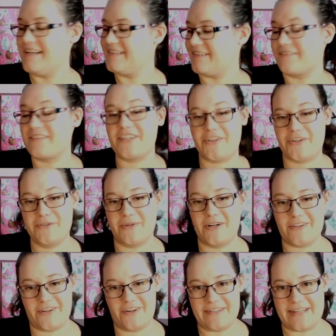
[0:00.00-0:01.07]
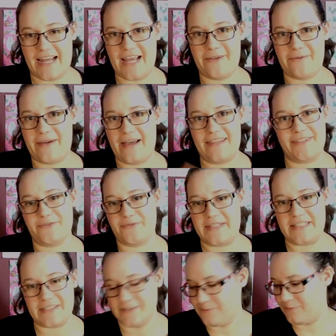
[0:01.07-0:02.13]
So I'm going to show you what I got now and the
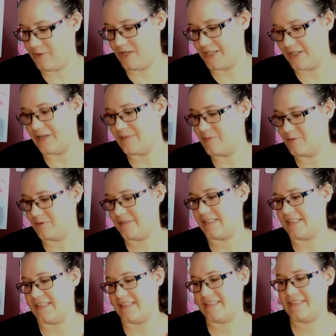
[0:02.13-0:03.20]
reason why I bought it.